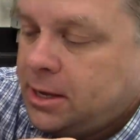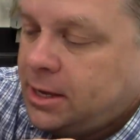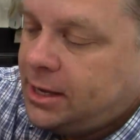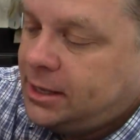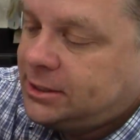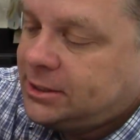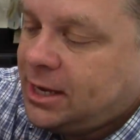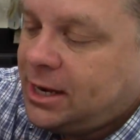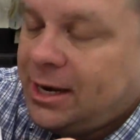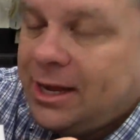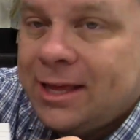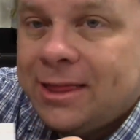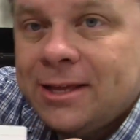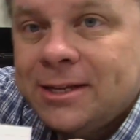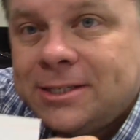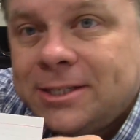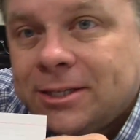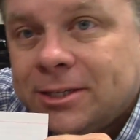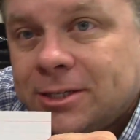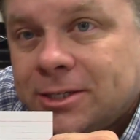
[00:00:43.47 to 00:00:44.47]
It's kind of like
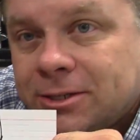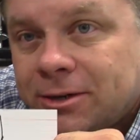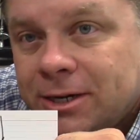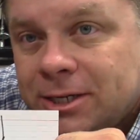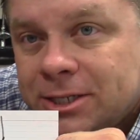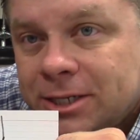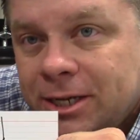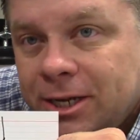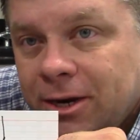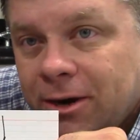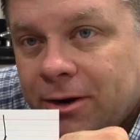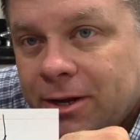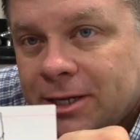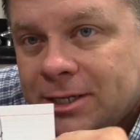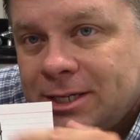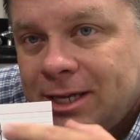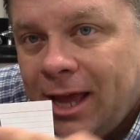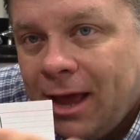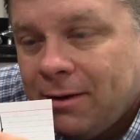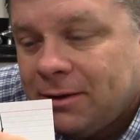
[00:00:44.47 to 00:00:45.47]
this illustration here. You
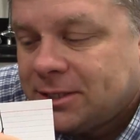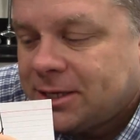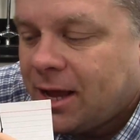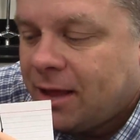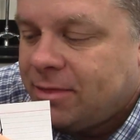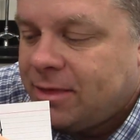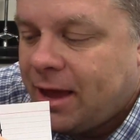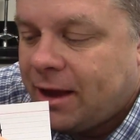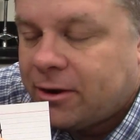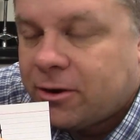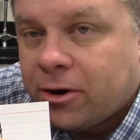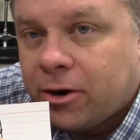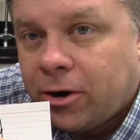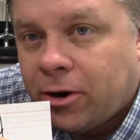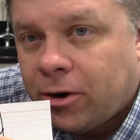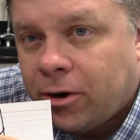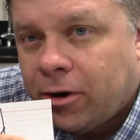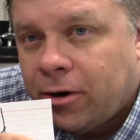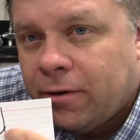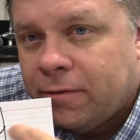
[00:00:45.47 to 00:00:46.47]
see how it's got that
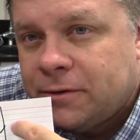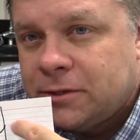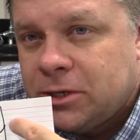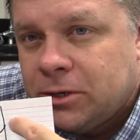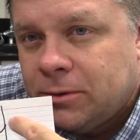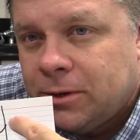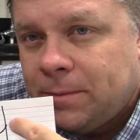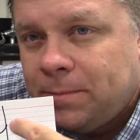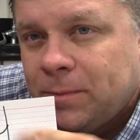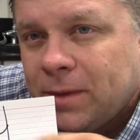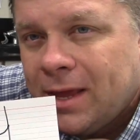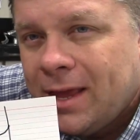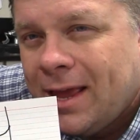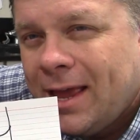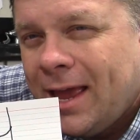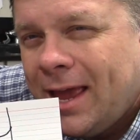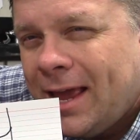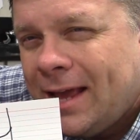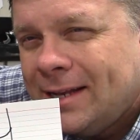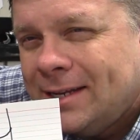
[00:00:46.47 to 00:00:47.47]
curve to it?
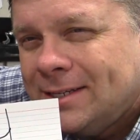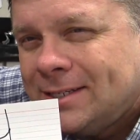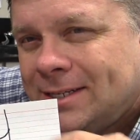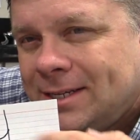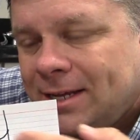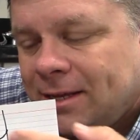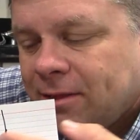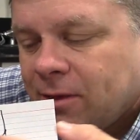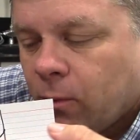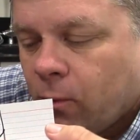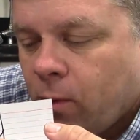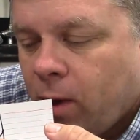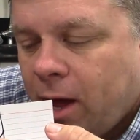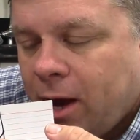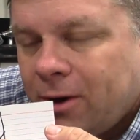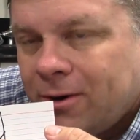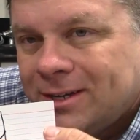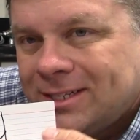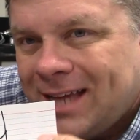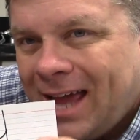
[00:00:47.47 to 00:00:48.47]
And you see the
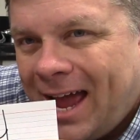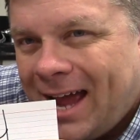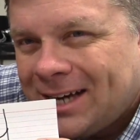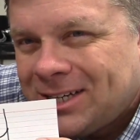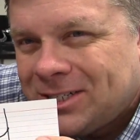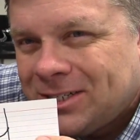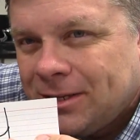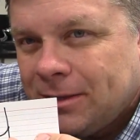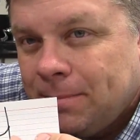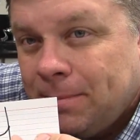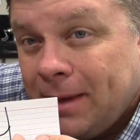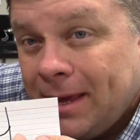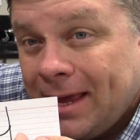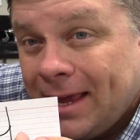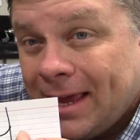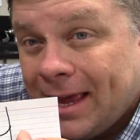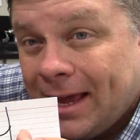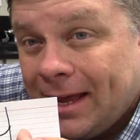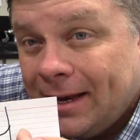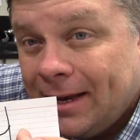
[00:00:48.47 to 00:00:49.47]
water is actually
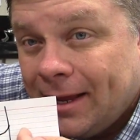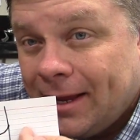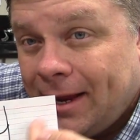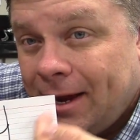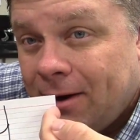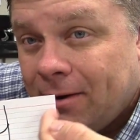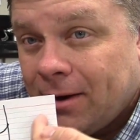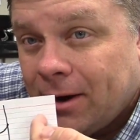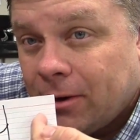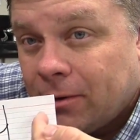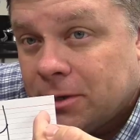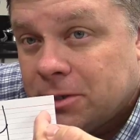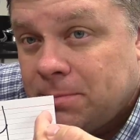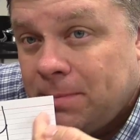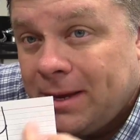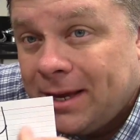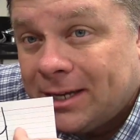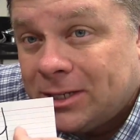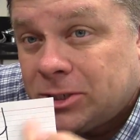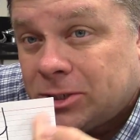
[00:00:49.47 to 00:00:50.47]
being adhering, or it's
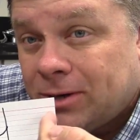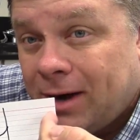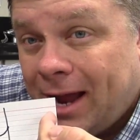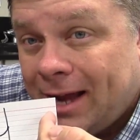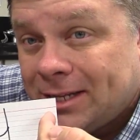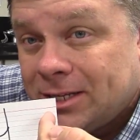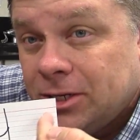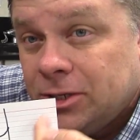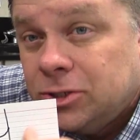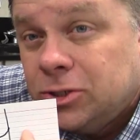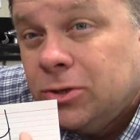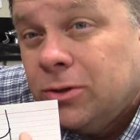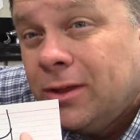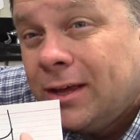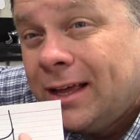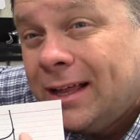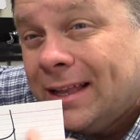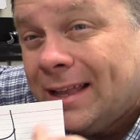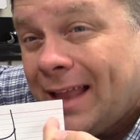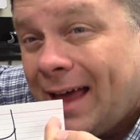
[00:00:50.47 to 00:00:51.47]
being attracted to the
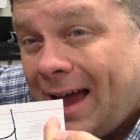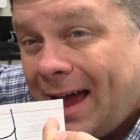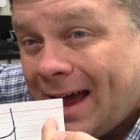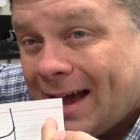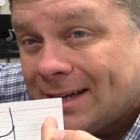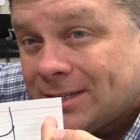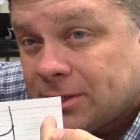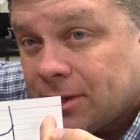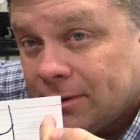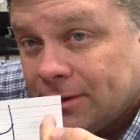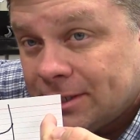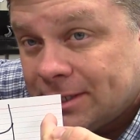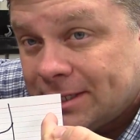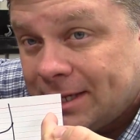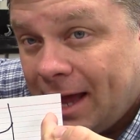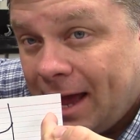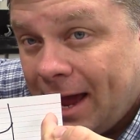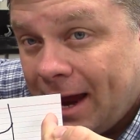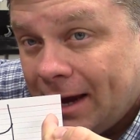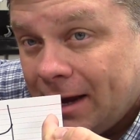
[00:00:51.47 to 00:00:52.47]
glass on the
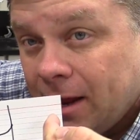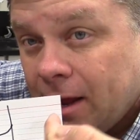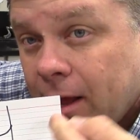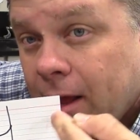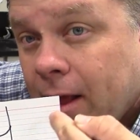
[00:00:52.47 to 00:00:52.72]
side.